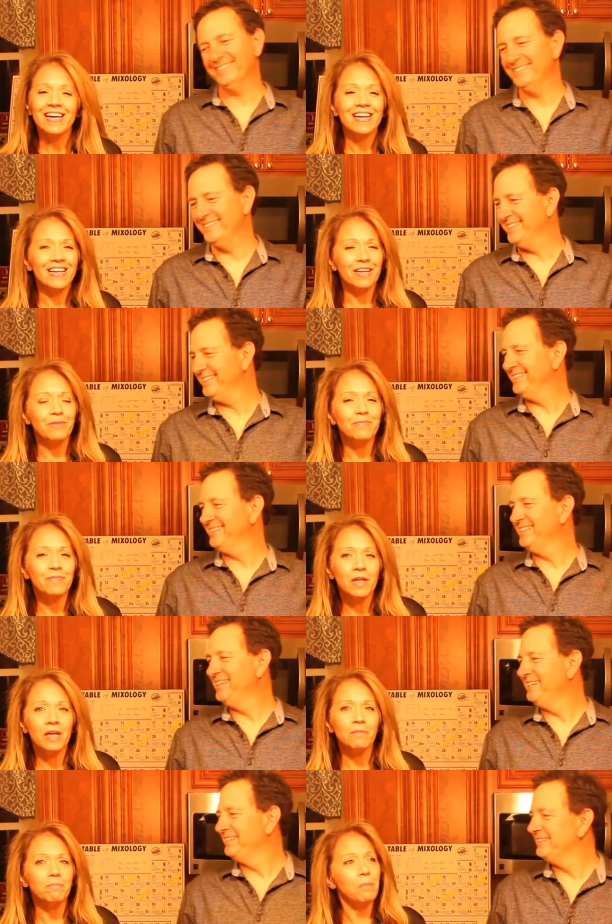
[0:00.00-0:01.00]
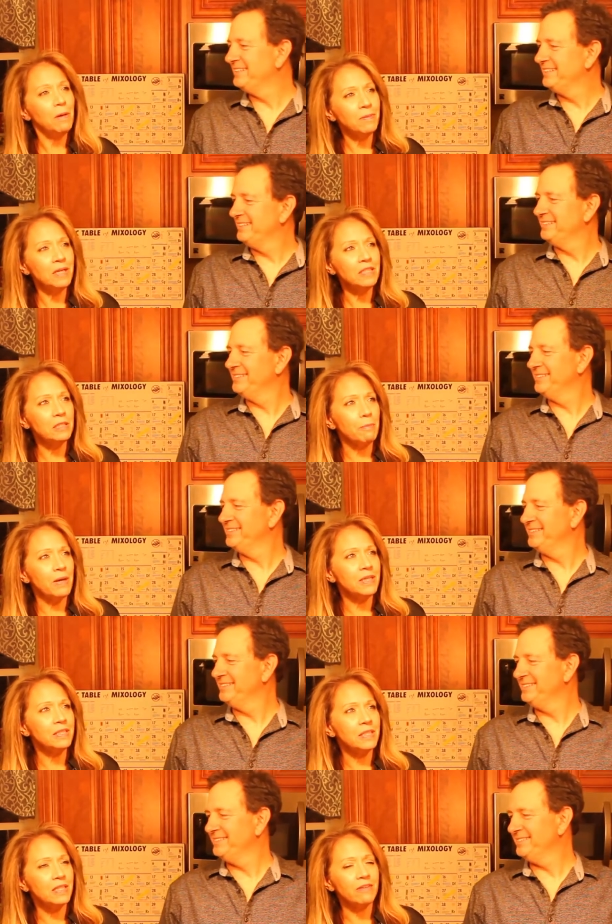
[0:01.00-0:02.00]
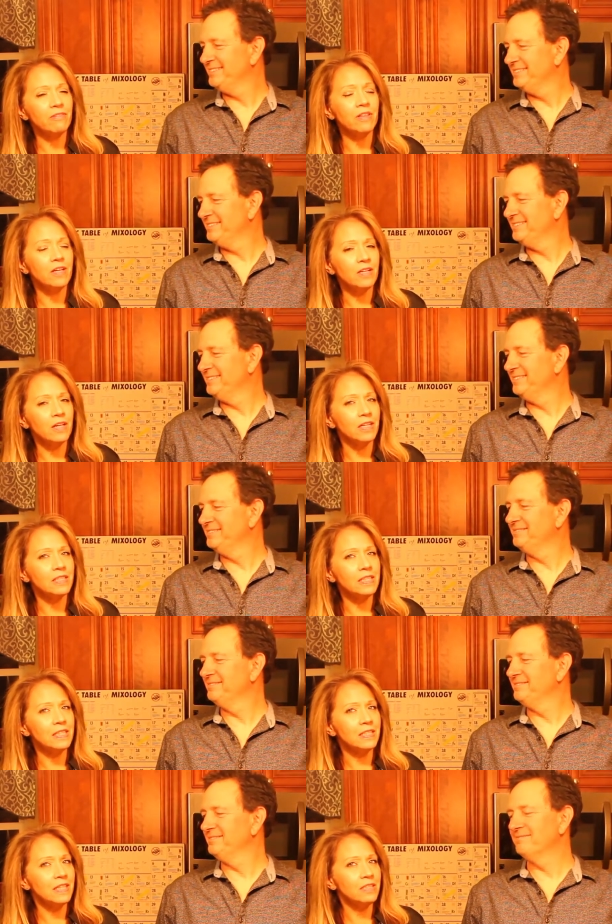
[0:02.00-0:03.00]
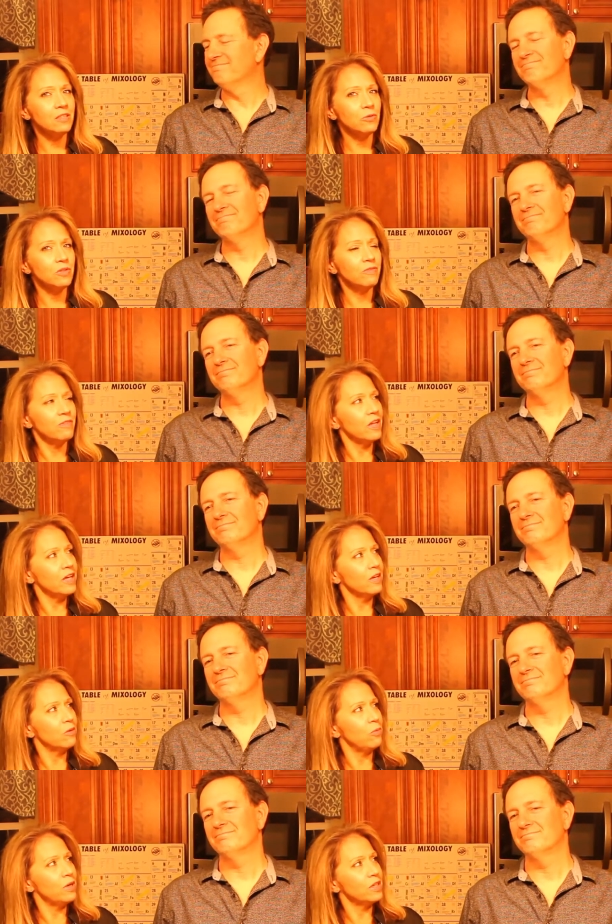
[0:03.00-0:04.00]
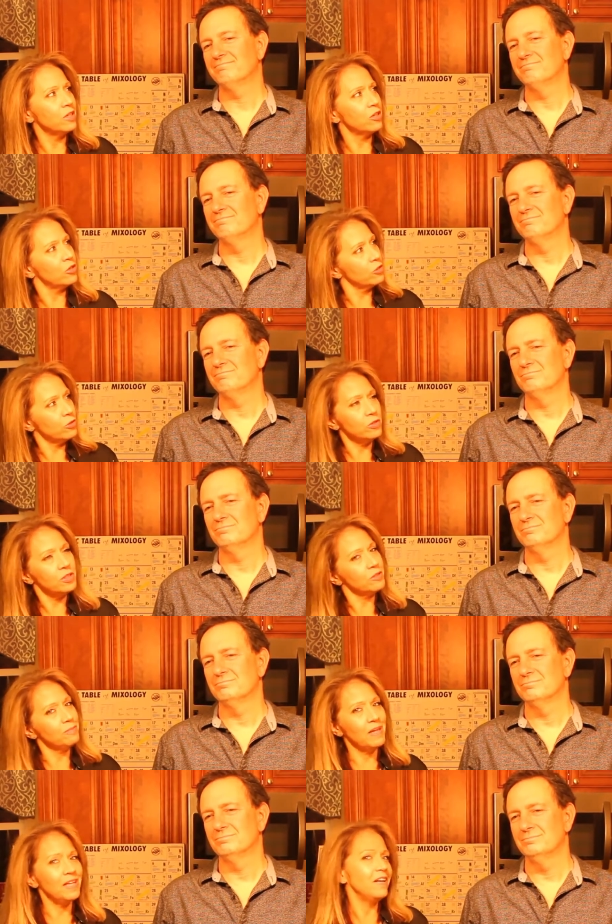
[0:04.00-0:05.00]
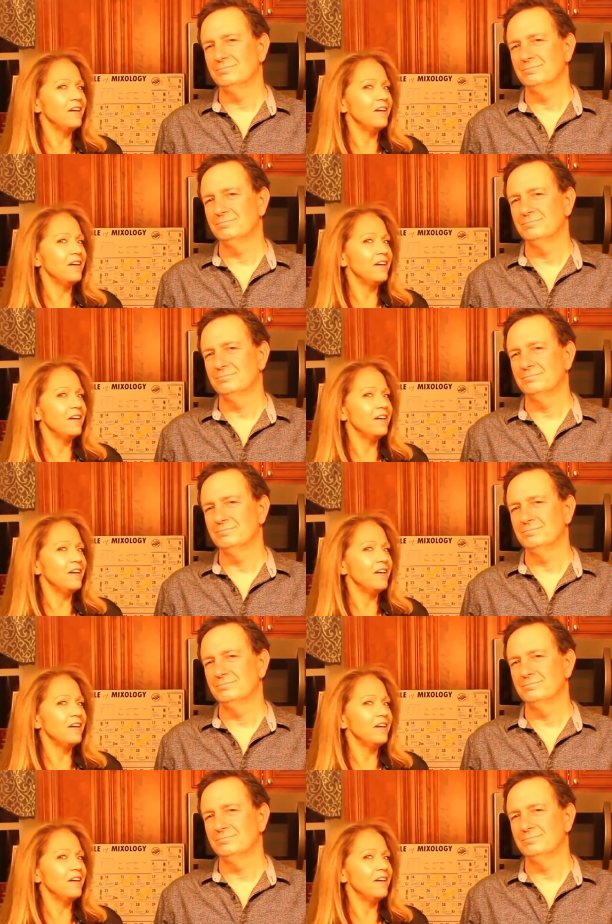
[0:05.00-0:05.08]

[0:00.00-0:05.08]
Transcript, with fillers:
Speaker 1: Yep. And pumpkin spice and everything nice, is that sort of like what girls are made